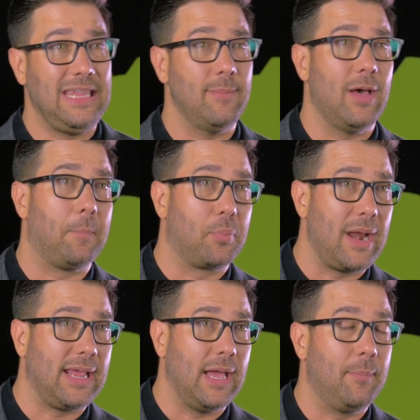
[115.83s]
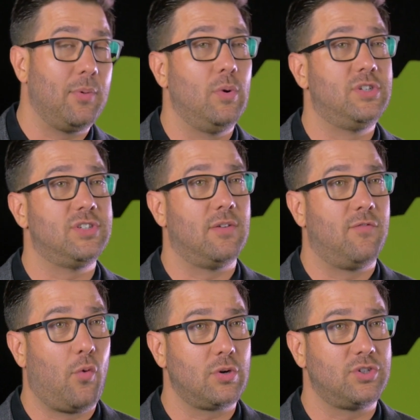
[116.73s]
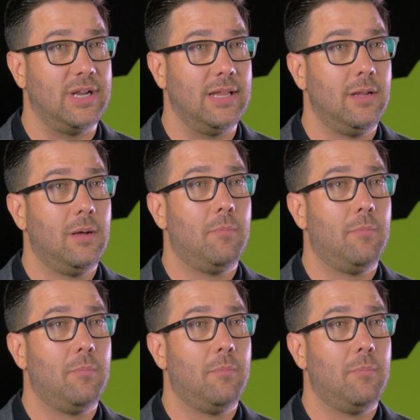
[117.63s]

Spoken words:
email breakup, which is unfortunate,